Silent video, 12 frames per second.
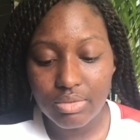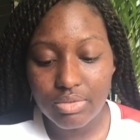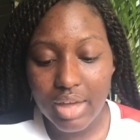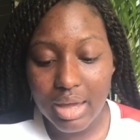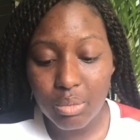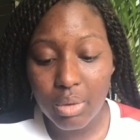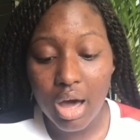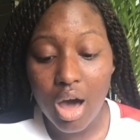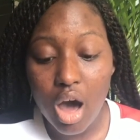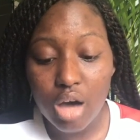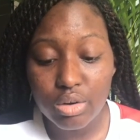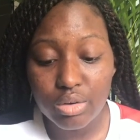They were
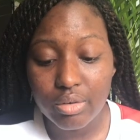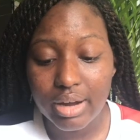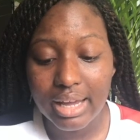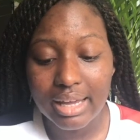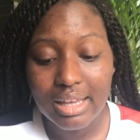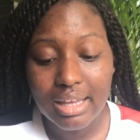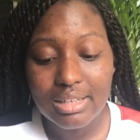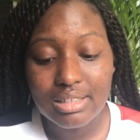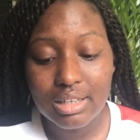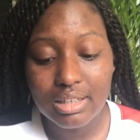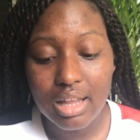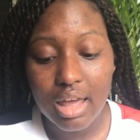hungry
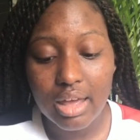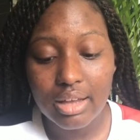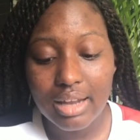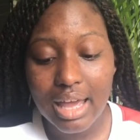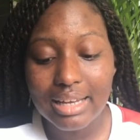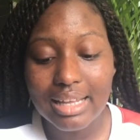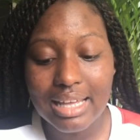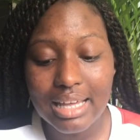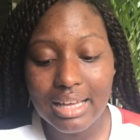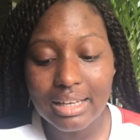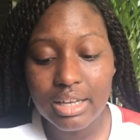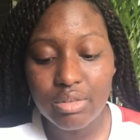to learn and
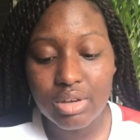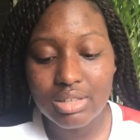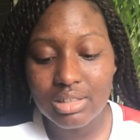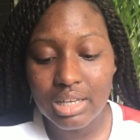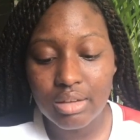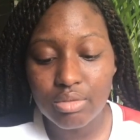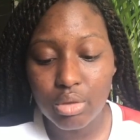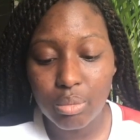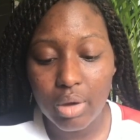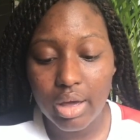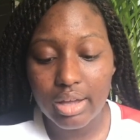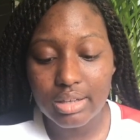eagerly received the
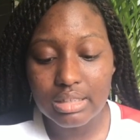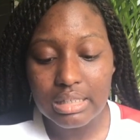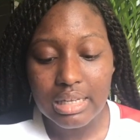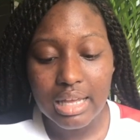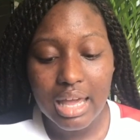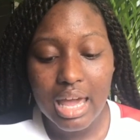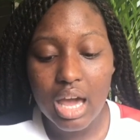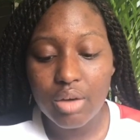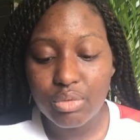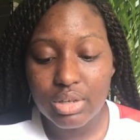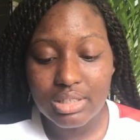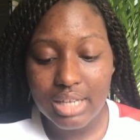word.
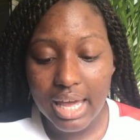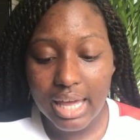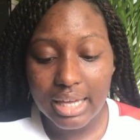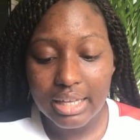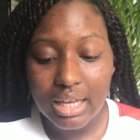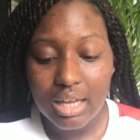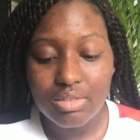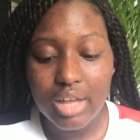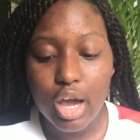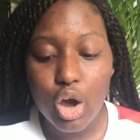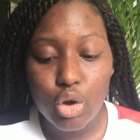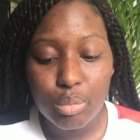Every day
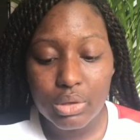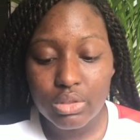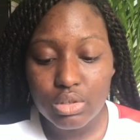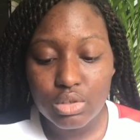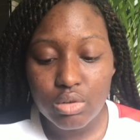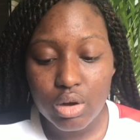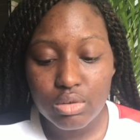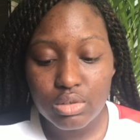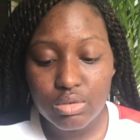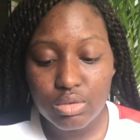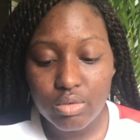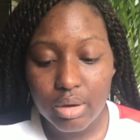they opened the scrolls
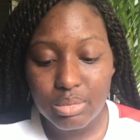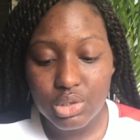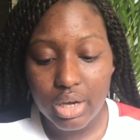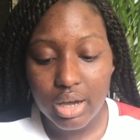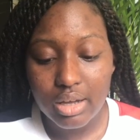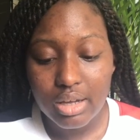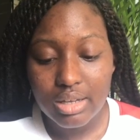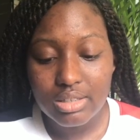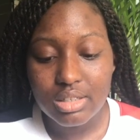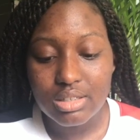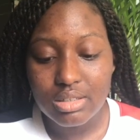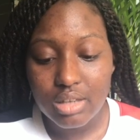of scripture
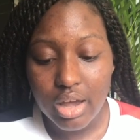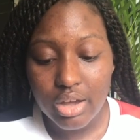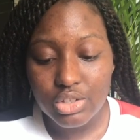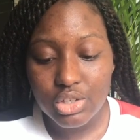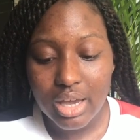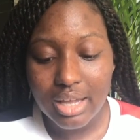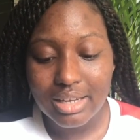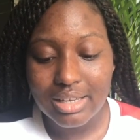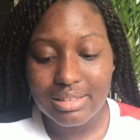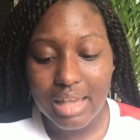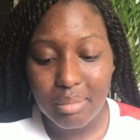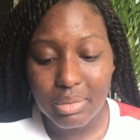to search and
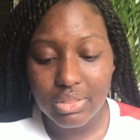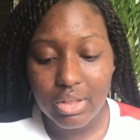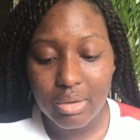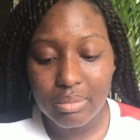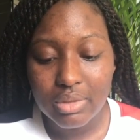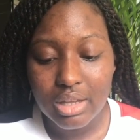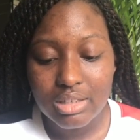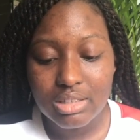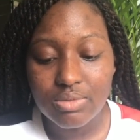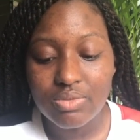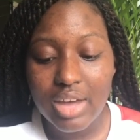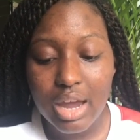examine them,
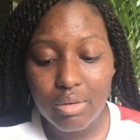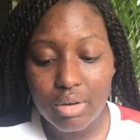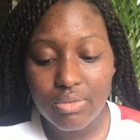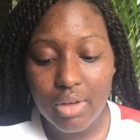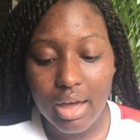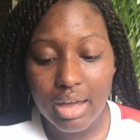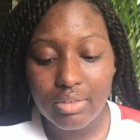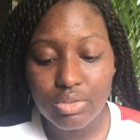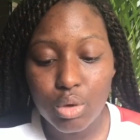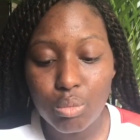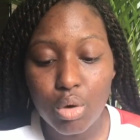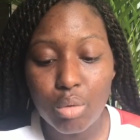to verify
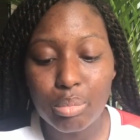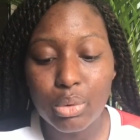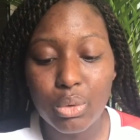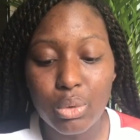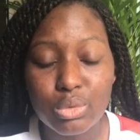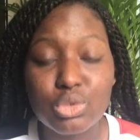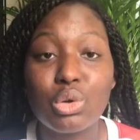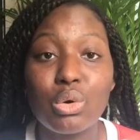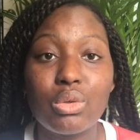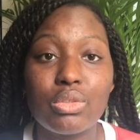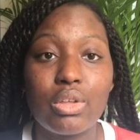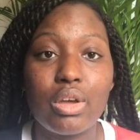that what Paul
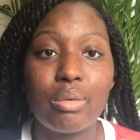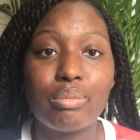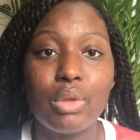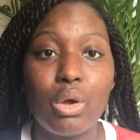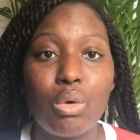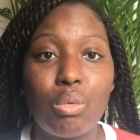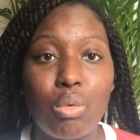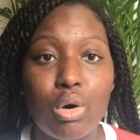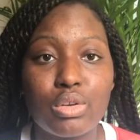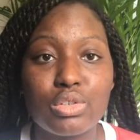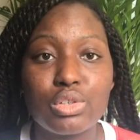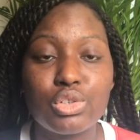taught them
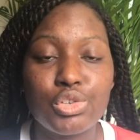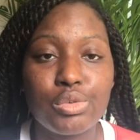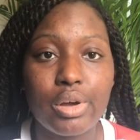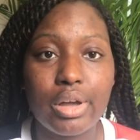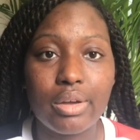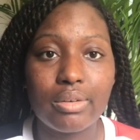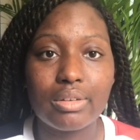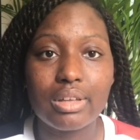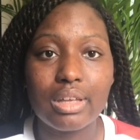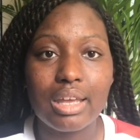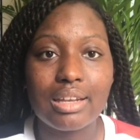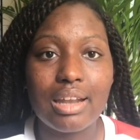was true.
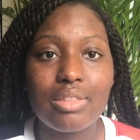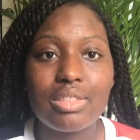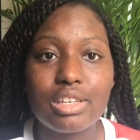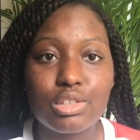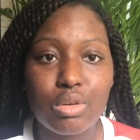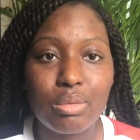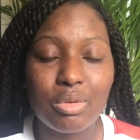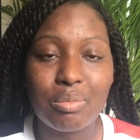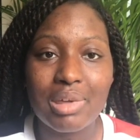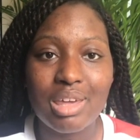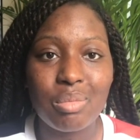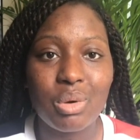Now this group
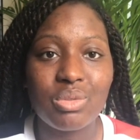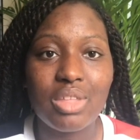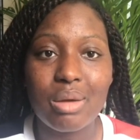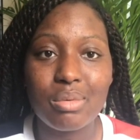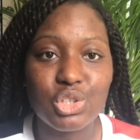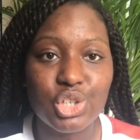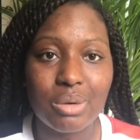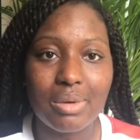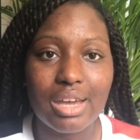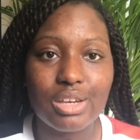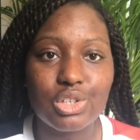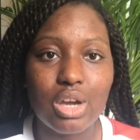of people, they were
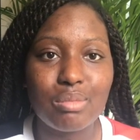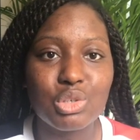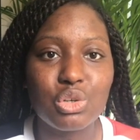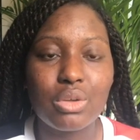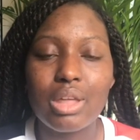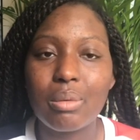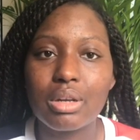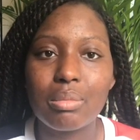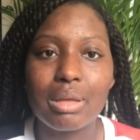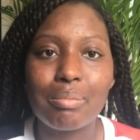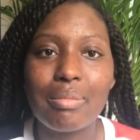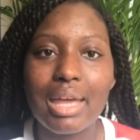Jewish. I'm sure there would have
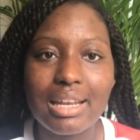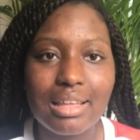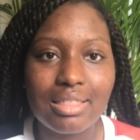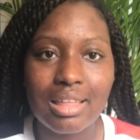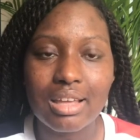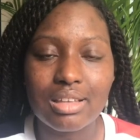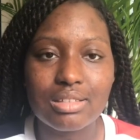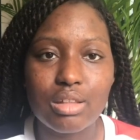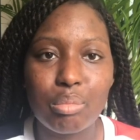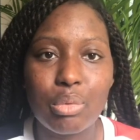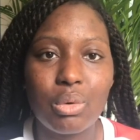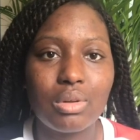been many things
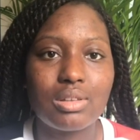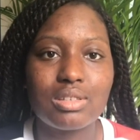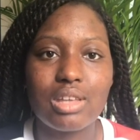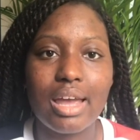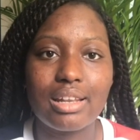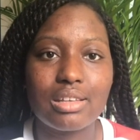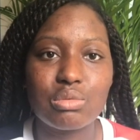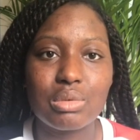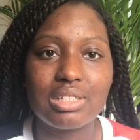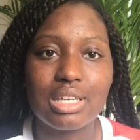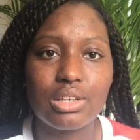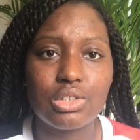that Paul and Silas were
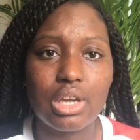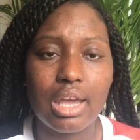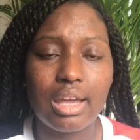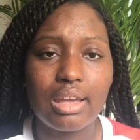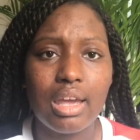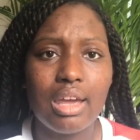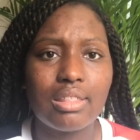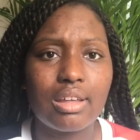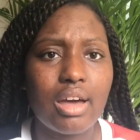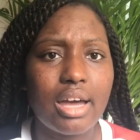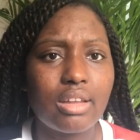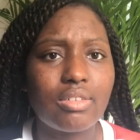teaching that
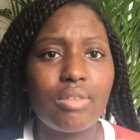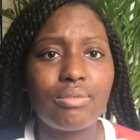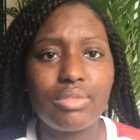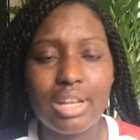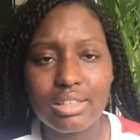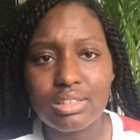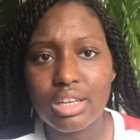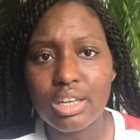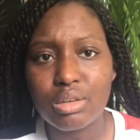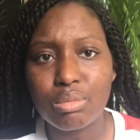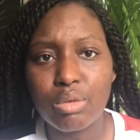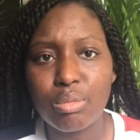kind of
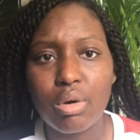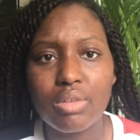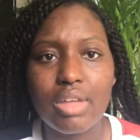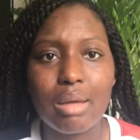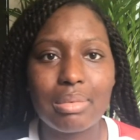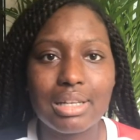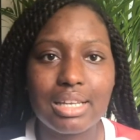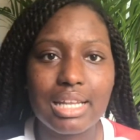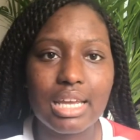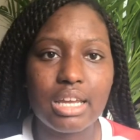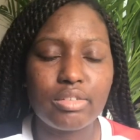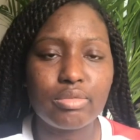conflicted with what they
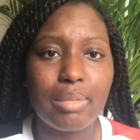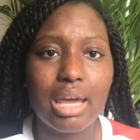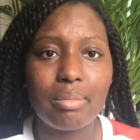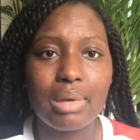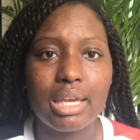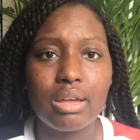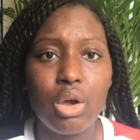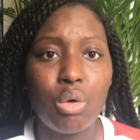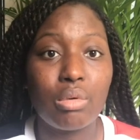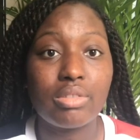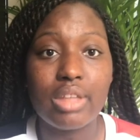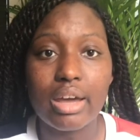believed, maybe
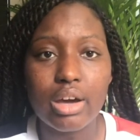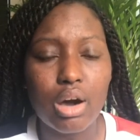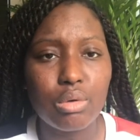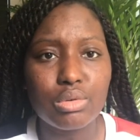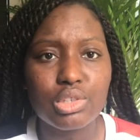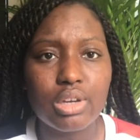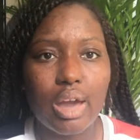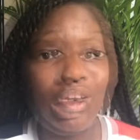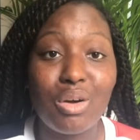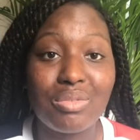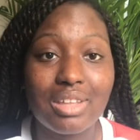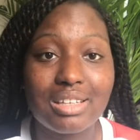with their culture, a
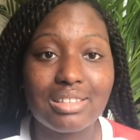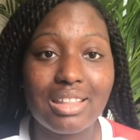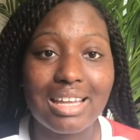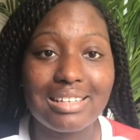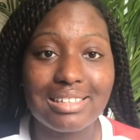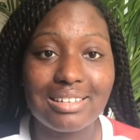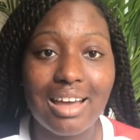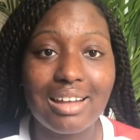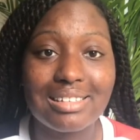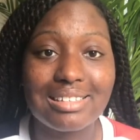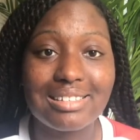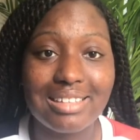lot of things that they didn't
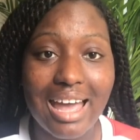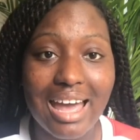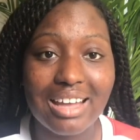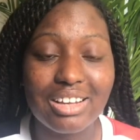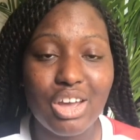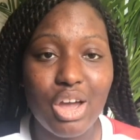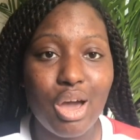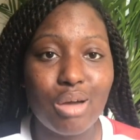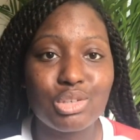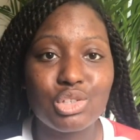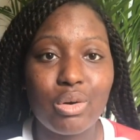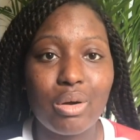understand.
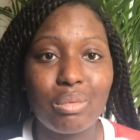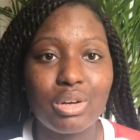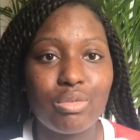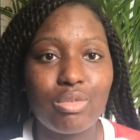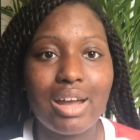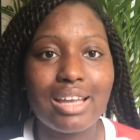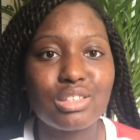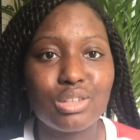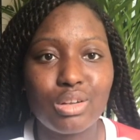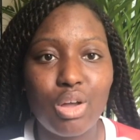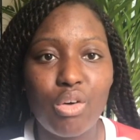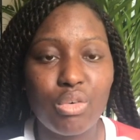I'm sure it would have raised
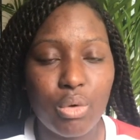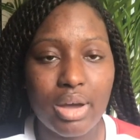a lot of